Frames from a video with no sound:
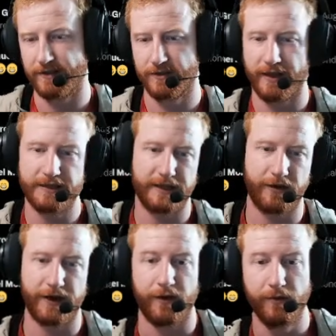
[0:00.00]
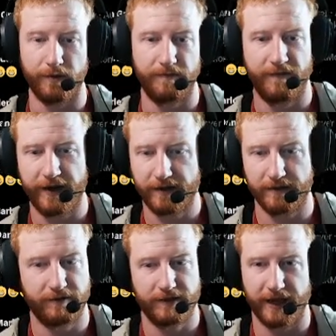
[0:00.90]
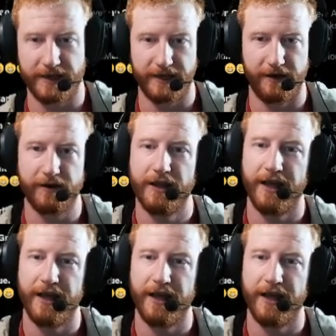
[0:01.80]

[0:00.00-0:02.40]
So that's like, okay, cool, very interesting idea.